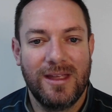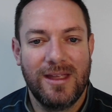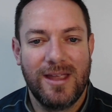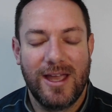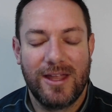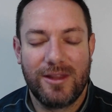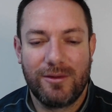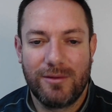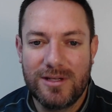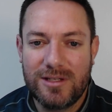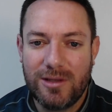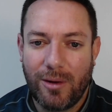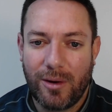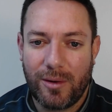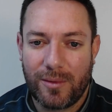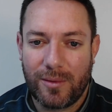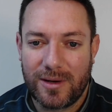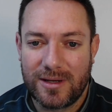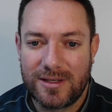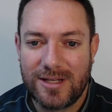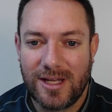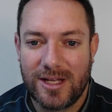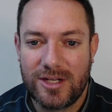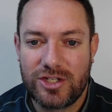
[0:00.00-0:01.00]
And the reason I
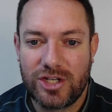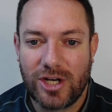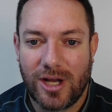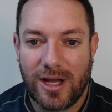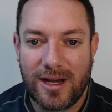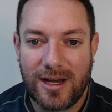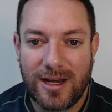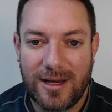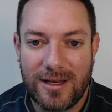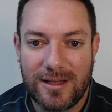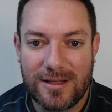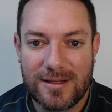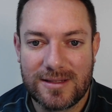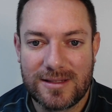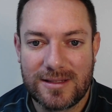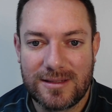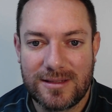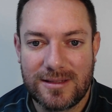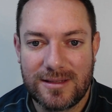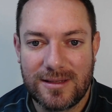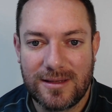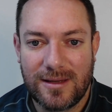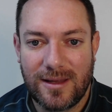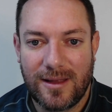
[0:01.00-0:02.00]
want to touch on it
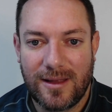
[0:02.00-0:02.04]
is,